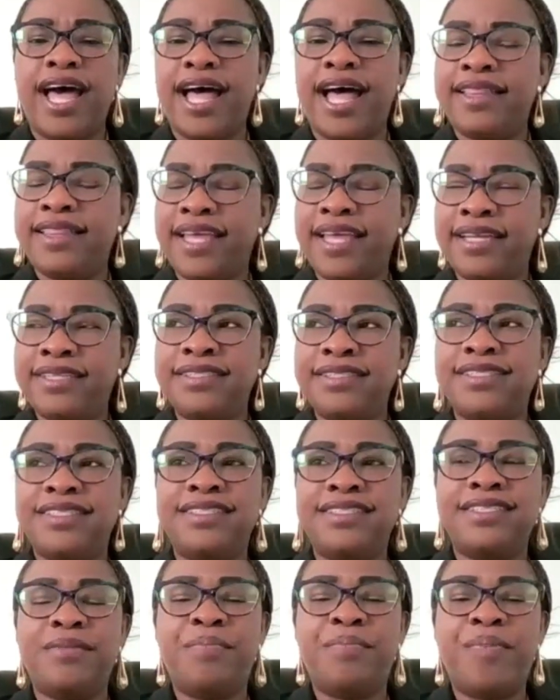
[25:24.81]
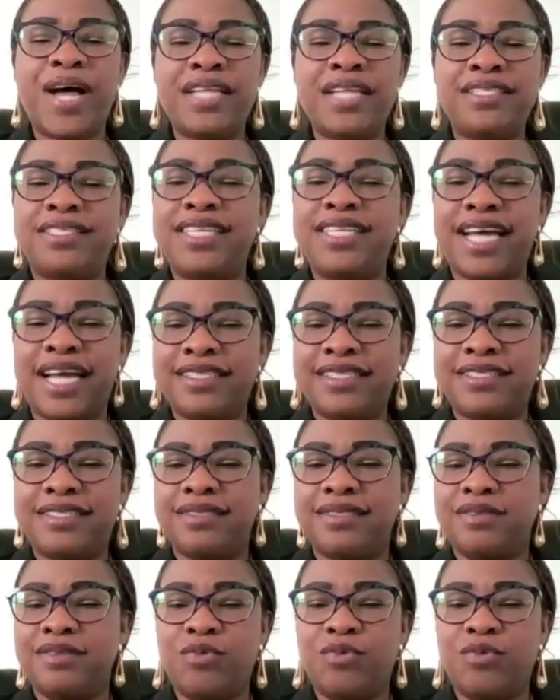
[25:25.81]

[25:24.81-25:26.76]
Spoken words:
And then the part that